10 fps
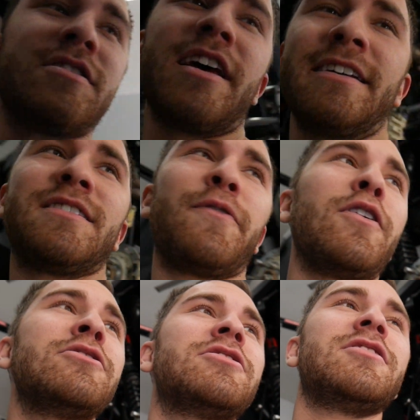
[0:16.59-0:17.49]
things
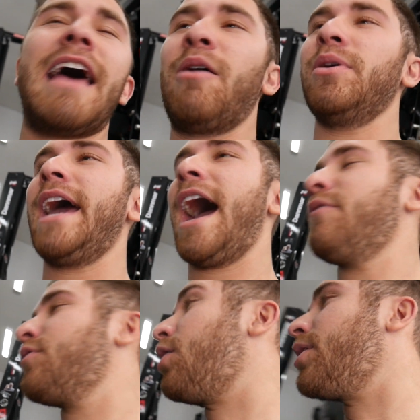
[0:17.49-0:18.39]
first, that we
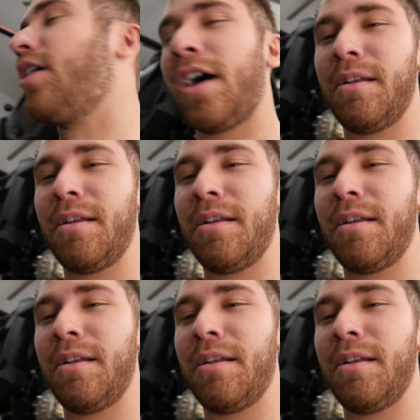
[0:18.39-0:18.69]
have going on,